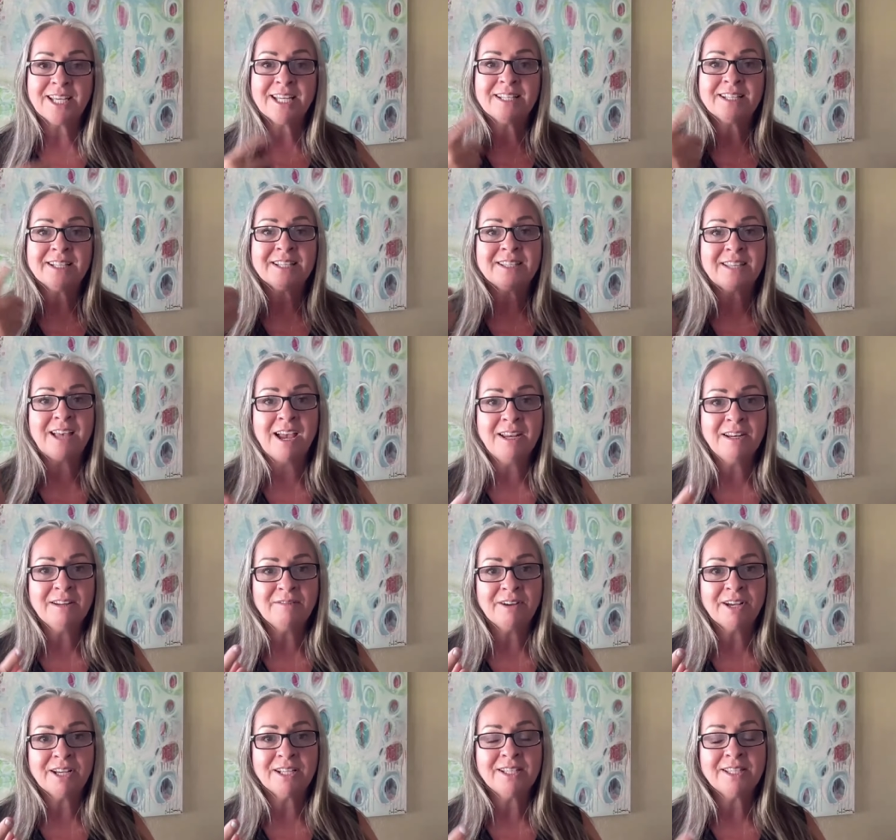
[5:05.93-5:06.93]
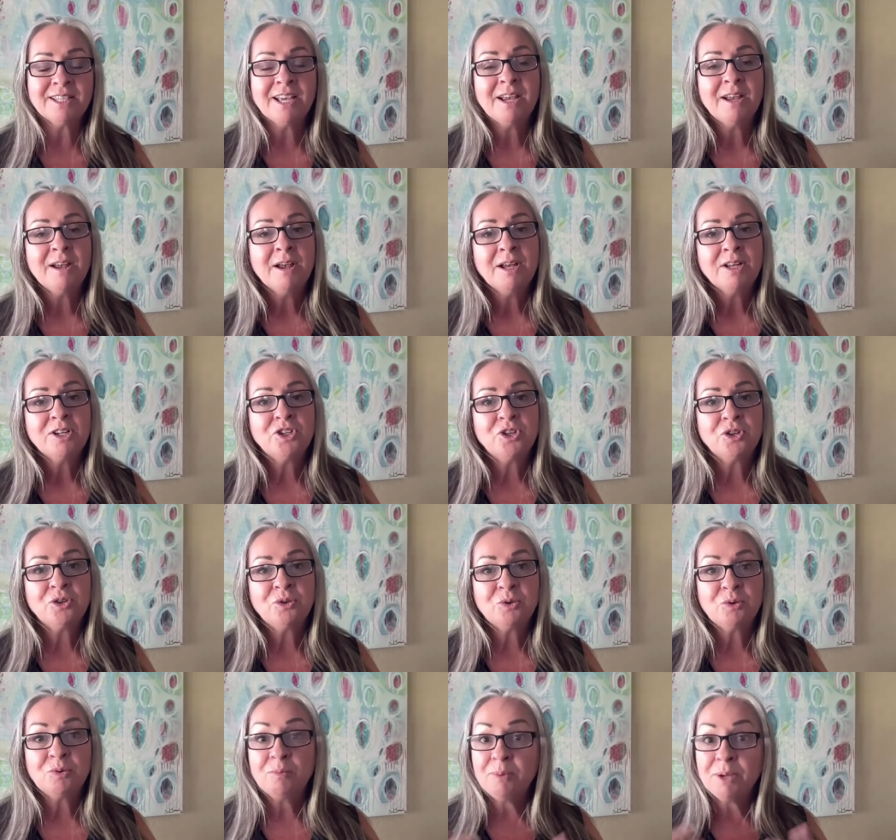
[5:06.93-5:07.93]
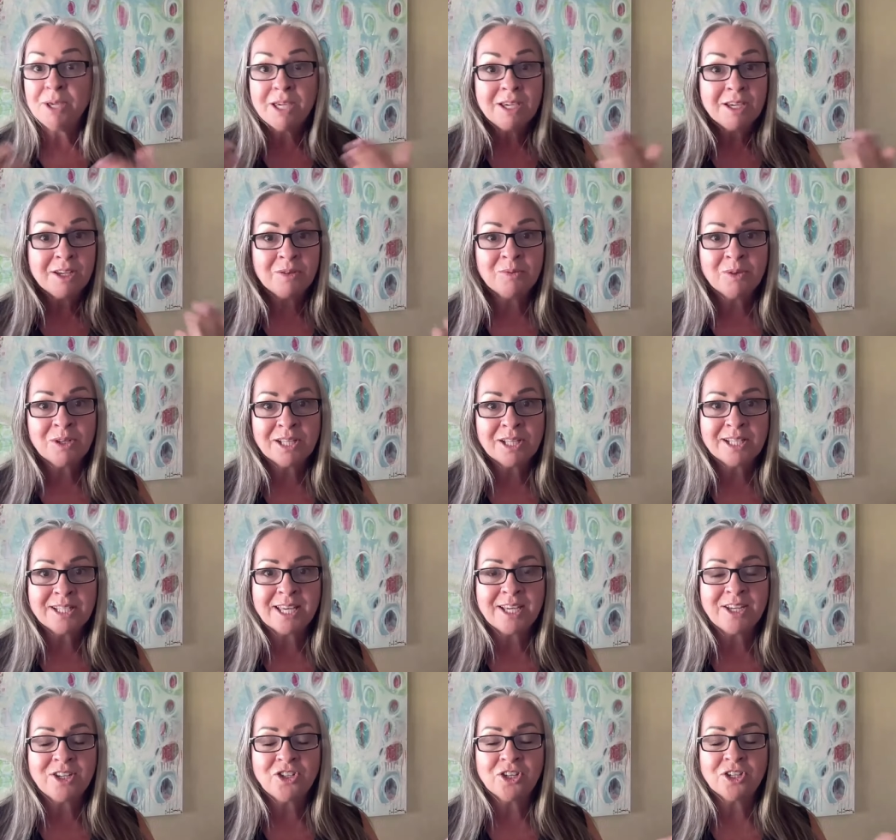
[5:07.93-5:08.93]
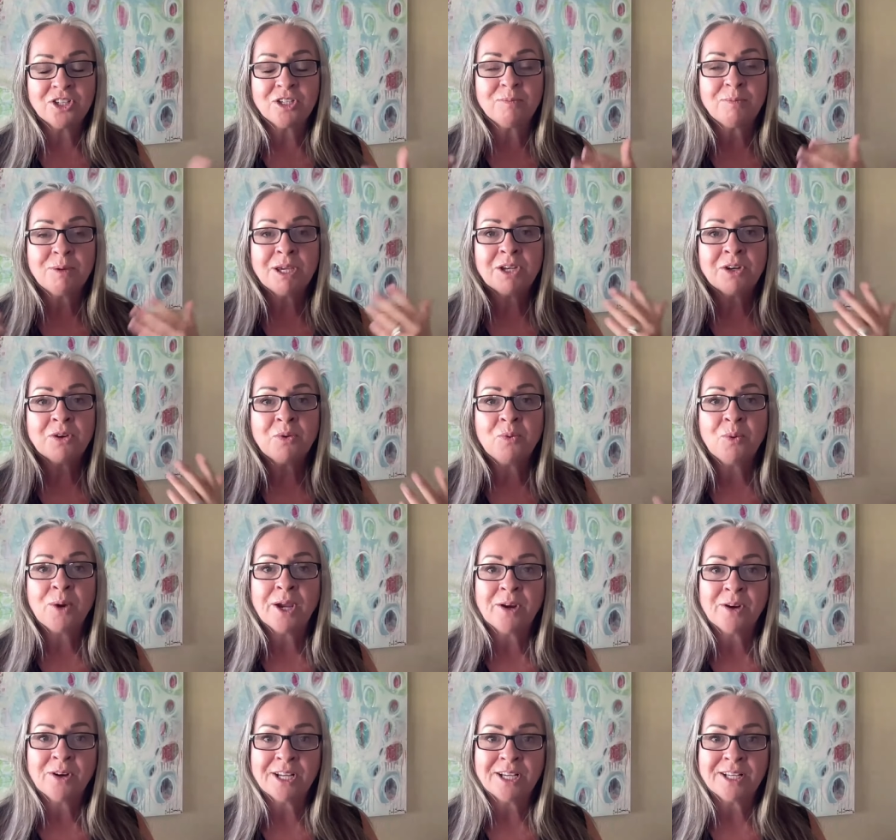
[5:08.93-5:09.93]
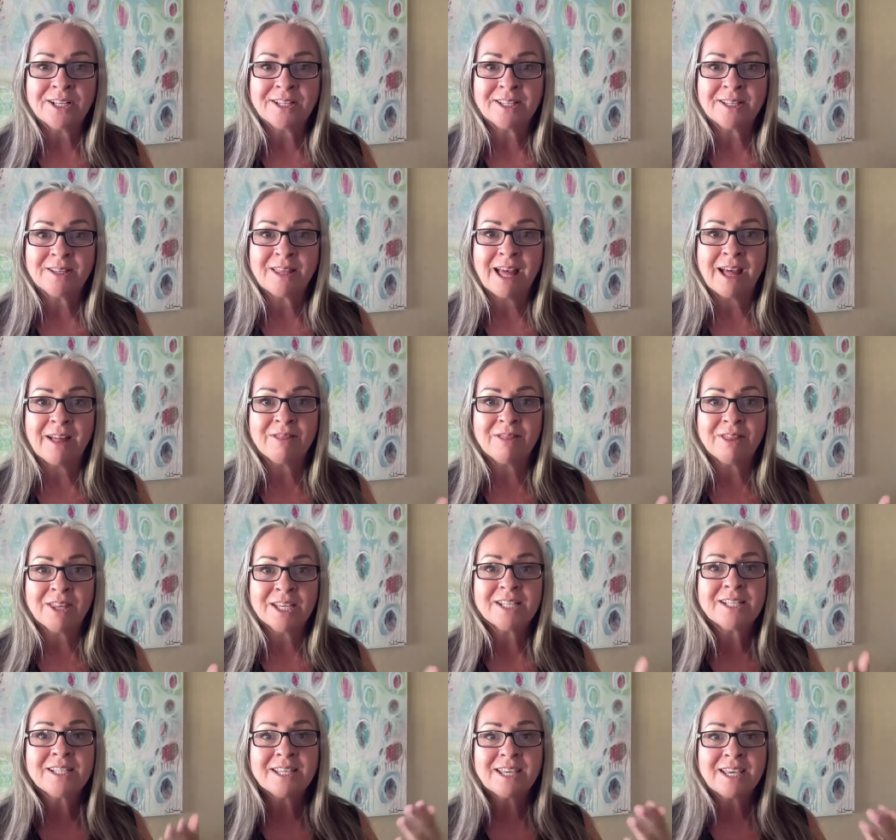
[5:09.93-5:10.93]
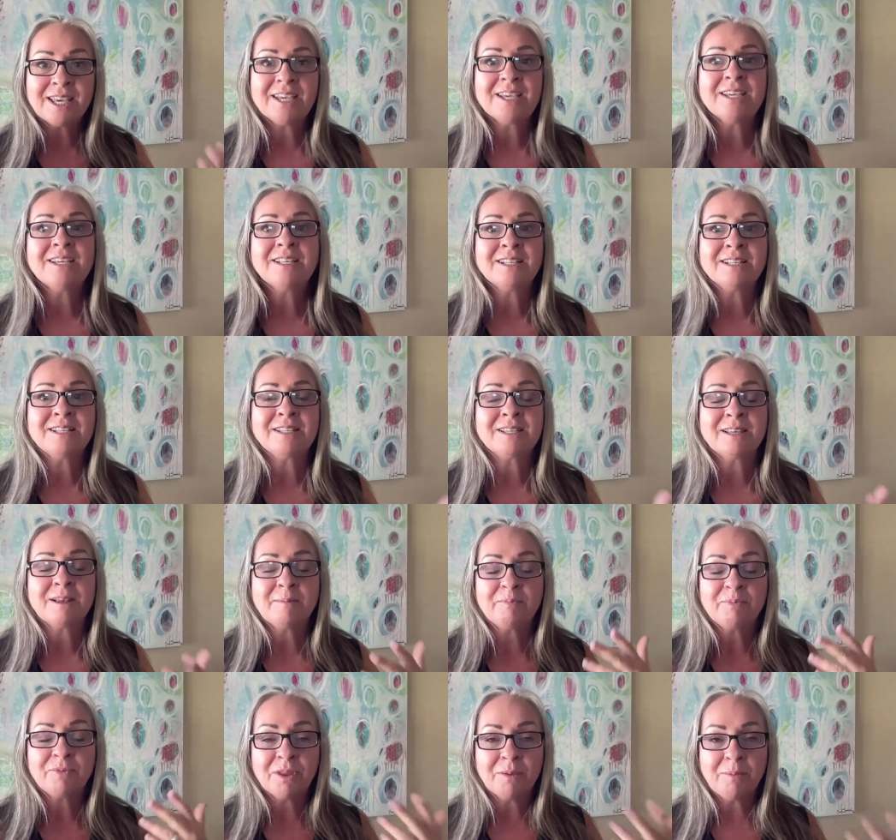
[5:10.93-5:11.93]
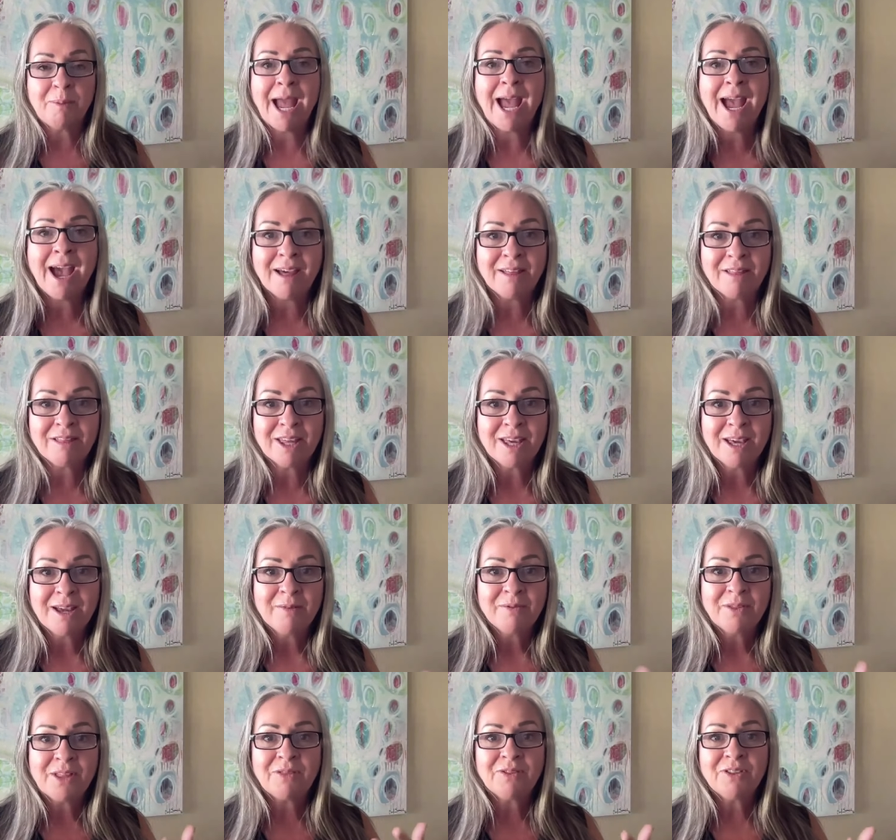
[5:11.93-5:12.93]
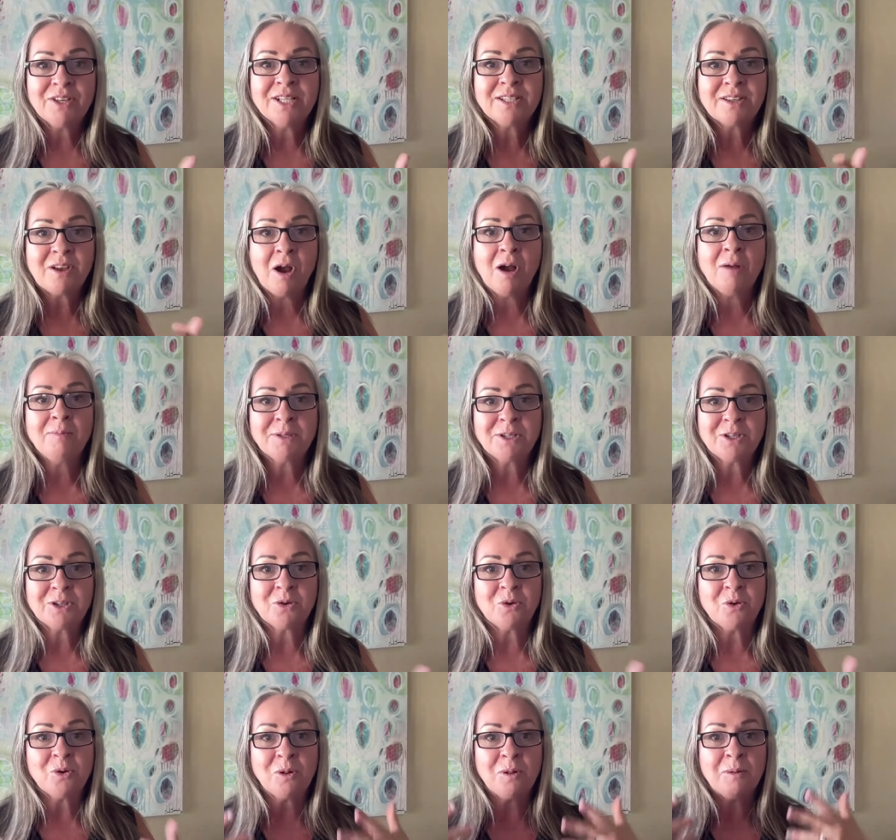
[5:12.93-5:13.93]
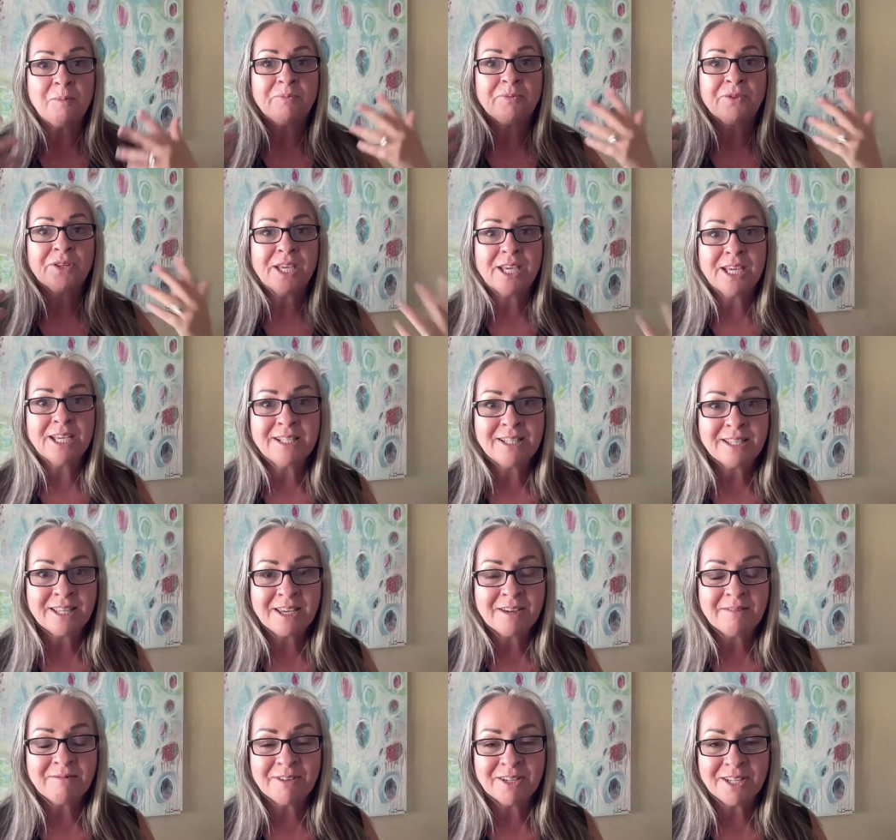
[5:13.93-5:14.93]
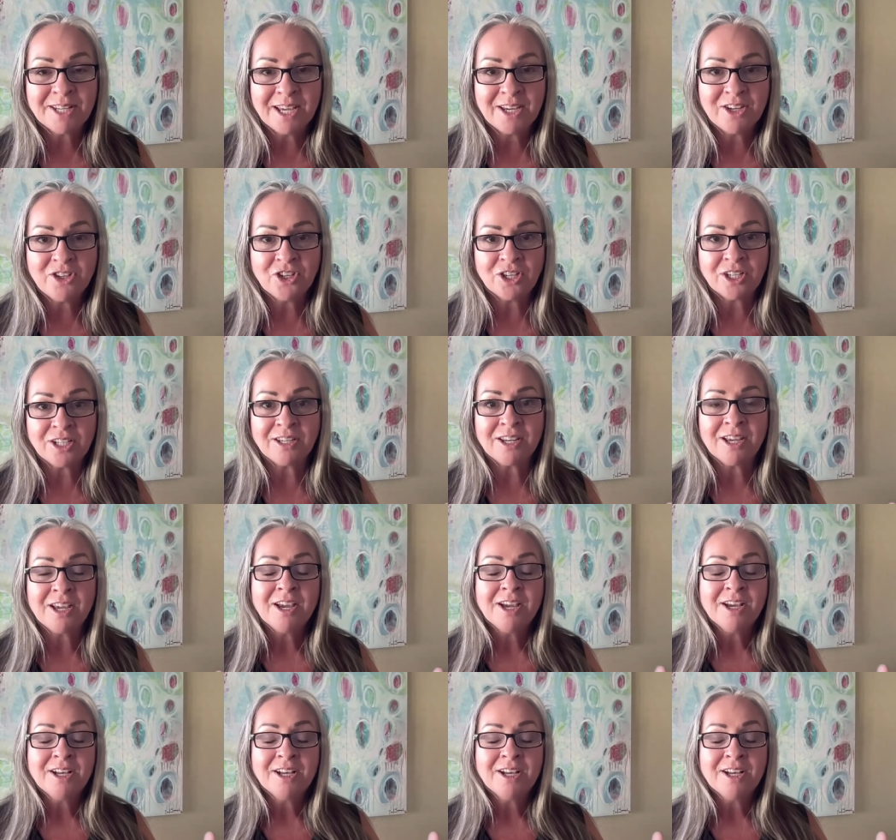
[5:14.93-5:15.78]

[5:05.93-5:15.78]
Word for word: inside of us to be in realization, to be in awareness that this is the path, that this obstacle is the invitation.